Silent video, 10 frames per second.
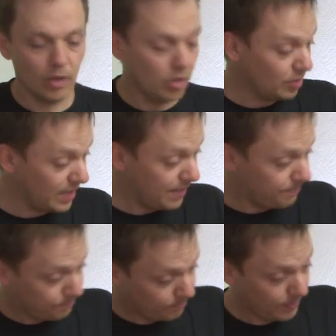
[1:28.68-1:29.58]
Okay.
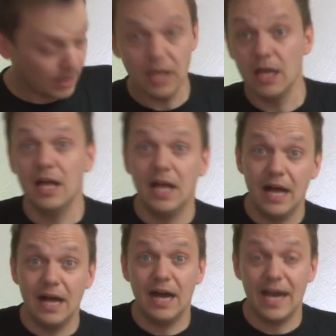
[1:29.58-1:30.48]

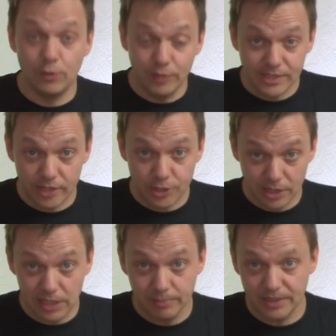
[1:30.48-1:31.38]
I researched a
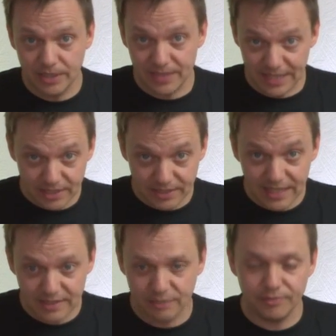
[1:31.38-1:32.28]
little bit in the
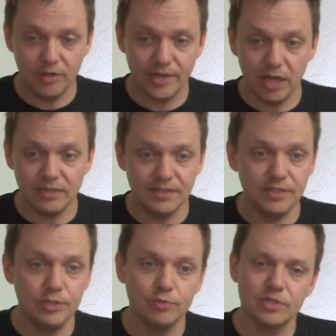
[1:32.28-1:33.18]
internet and found out that he
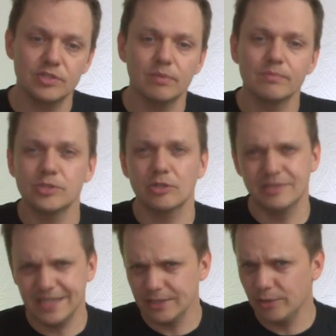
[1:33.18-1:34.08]
uses some
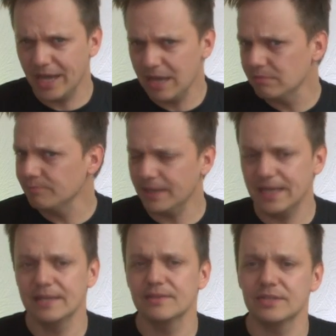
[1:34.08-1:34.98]
Soldano amp
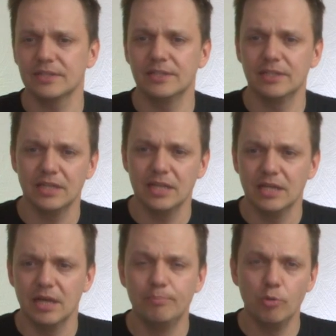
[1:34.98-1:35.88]
and a
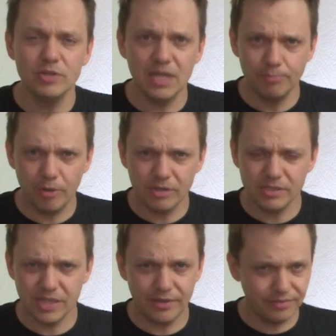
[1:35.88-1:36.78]
Bogner
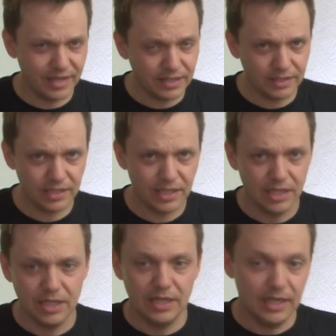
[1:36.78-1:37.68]
box, I think,
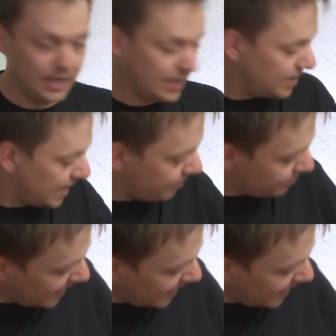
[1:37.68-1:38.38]
and I have